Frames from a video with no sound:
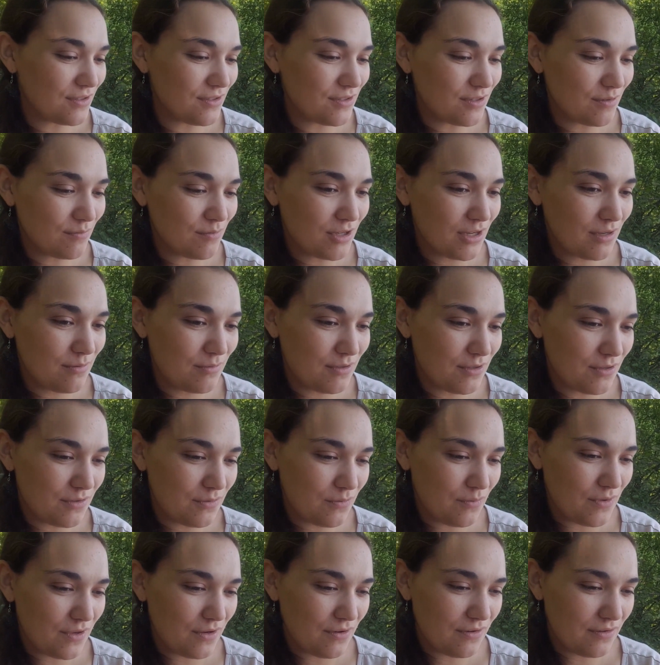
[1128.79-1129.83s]
and sometimes it's
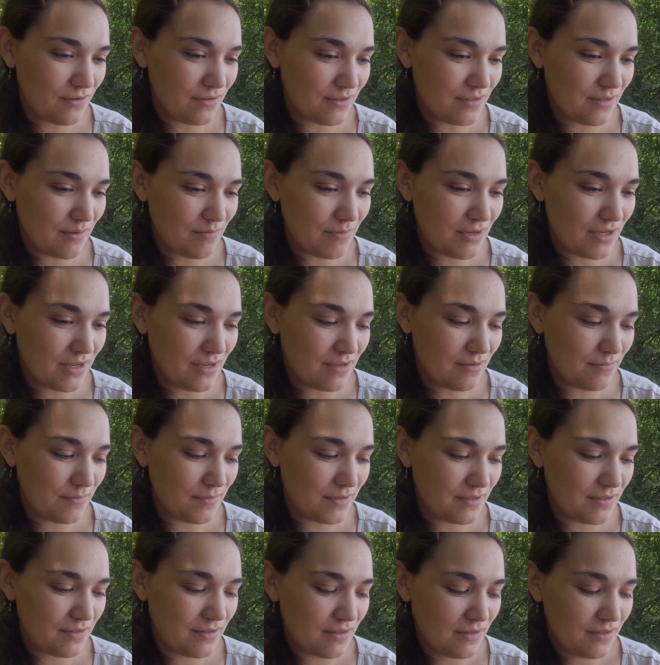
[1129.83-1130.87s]
weird, and
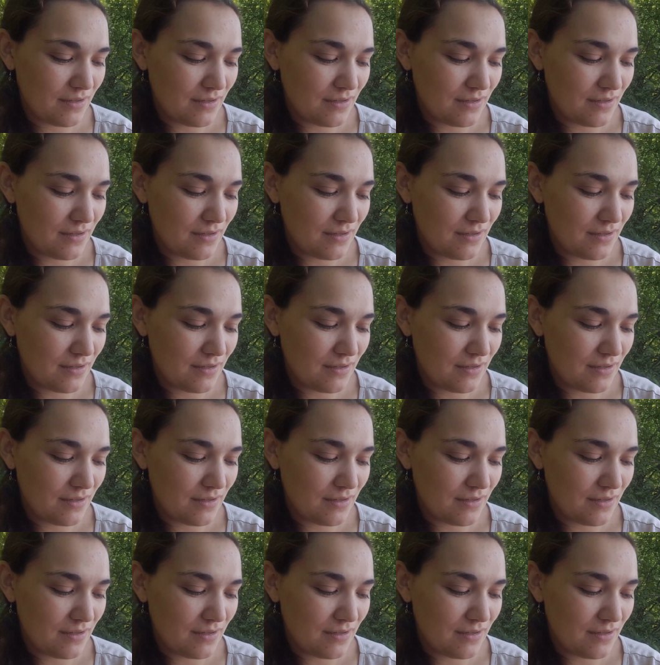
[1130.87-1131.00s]
sometimes